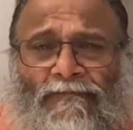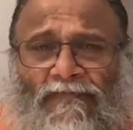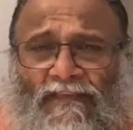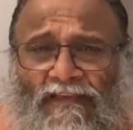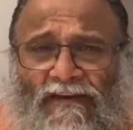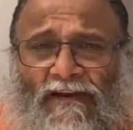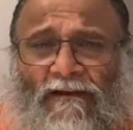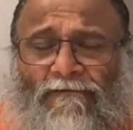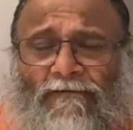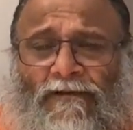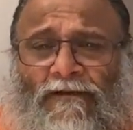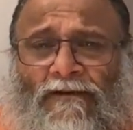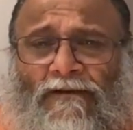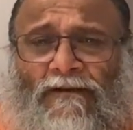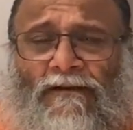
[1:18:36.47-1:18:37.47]

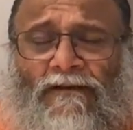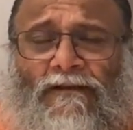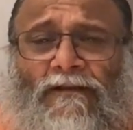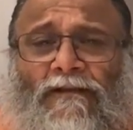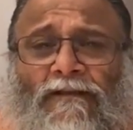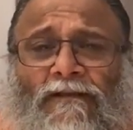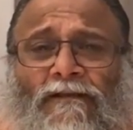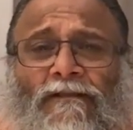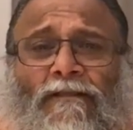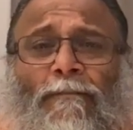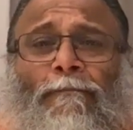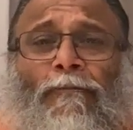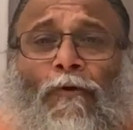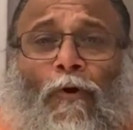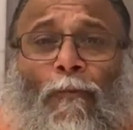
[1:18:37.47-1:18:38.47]
Thereafter, the
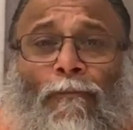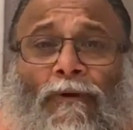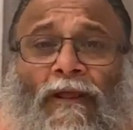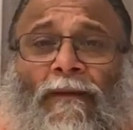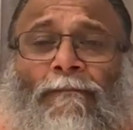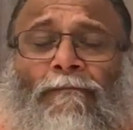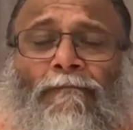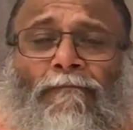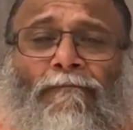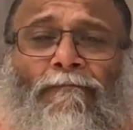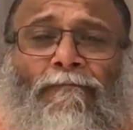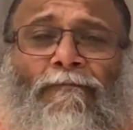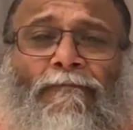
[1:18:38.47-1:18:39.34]
problem